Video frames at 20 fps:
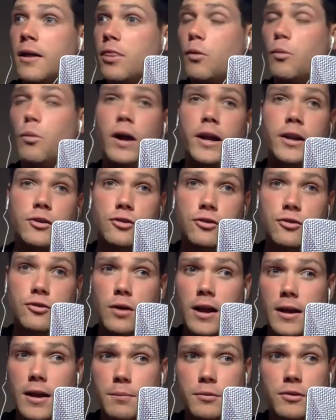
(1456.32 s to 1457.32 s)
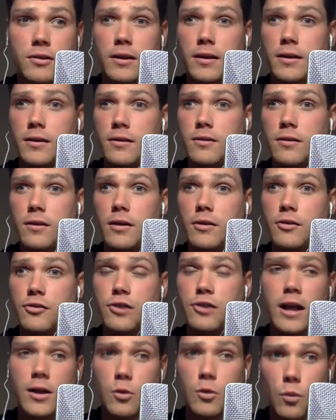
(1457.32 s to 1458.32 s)
the White Stripes and
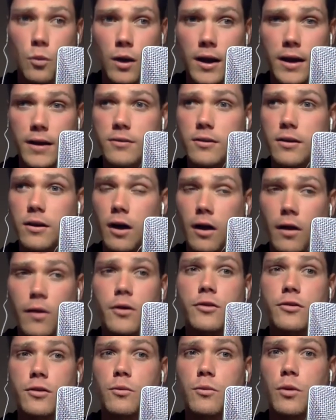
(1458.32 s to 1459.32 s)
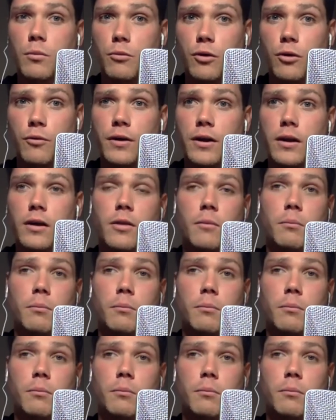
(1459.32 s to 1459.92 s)
Jack White and others that were moving,